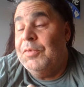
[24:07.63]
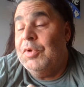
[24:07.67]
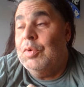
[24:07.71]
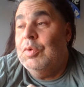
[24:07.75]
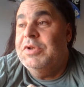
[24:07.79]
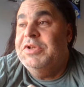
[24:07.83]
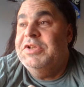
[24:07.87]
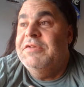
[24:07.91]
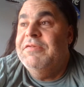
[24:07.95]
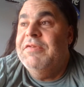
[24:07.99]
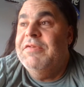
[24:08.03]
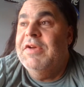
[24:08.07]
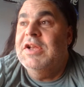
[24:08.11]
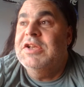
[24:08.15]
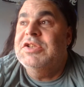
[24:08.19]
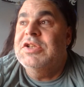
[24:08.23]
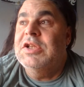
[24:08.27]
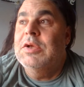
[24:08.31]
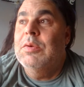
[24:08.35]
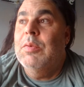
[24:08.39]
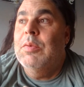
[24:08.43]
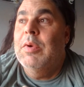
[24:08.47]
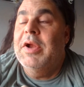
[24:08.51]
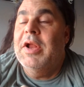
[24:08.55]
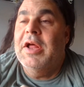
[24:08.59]
which
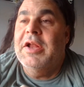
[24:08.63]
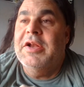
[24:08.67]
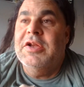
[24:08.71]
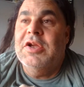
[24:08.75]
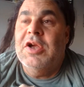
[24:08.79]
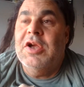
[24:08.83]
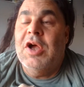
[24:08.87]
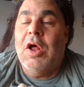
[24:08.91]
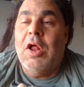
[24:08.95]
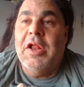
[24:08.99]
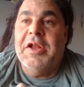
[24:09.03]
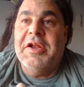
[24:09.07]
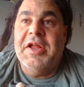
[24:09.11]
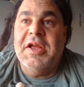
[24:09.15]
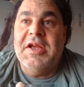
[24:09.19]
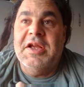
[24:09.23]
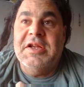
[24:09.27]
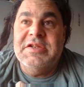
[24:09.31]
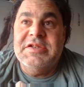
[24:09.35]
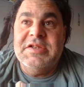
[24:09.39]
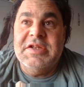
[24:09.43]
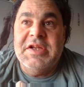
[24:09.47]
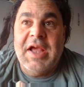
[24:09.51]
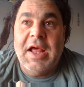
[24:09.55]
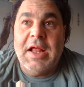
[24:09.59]
eventually went on to
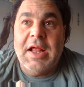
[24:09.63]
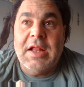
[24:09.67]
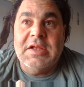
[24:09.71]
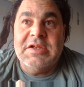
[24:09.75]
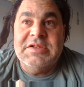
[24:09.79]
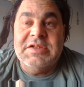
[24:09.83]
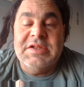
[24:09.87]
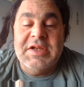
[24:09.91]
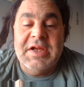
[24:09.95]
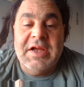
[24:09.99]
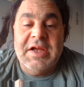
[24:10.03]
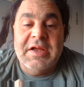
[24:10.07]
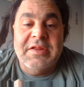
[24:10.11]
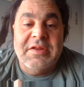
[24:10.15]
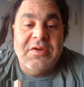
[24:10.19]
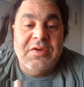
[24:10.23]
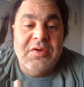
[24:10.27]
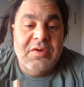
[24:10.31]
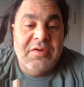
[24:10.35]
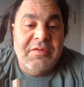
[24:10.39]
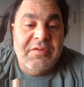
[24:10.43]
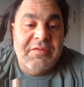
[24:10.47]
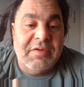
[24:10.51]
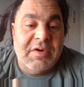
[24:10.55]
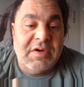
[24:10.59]
colonize the galaxy and the
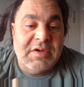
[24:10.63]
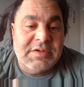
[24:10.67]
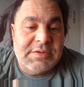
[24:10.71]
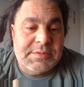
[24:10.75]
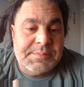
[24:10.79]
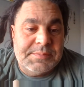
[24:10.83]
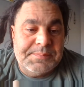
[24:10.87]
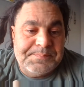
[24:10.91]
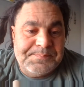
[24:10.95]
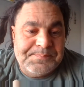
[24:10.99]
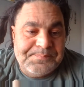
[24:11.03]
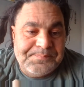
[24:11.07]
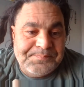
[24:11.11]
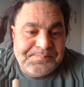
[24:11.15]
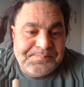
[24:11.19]
universe.